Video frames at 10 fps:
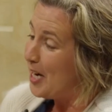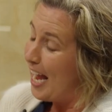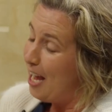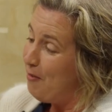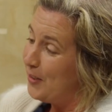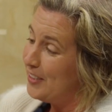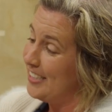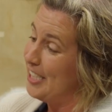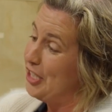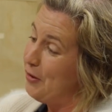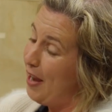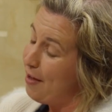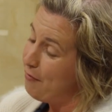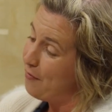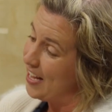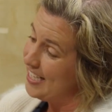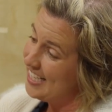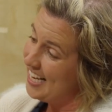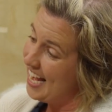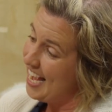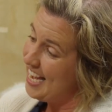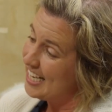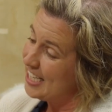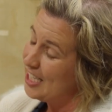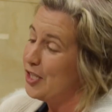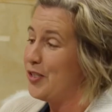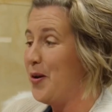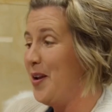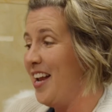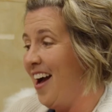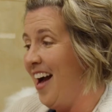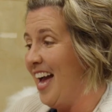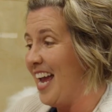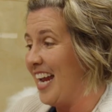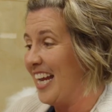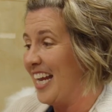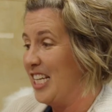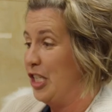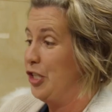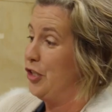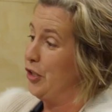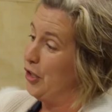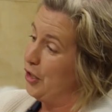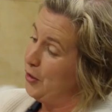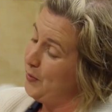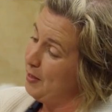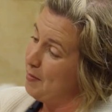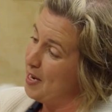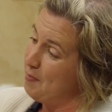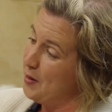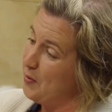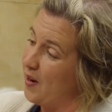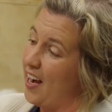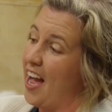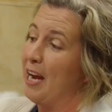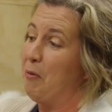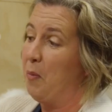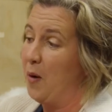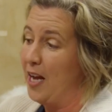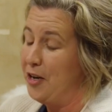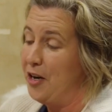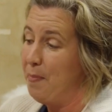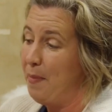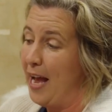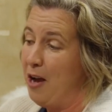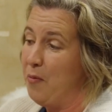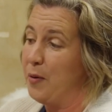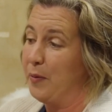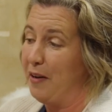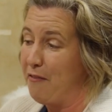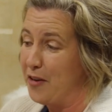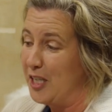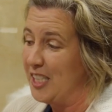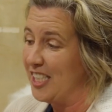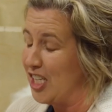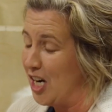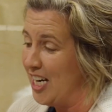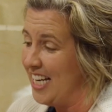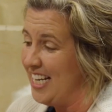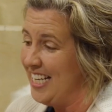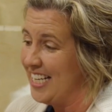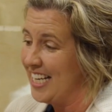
Owl, did you have fun today? So did I. Do you remember what I wondered about when we first started?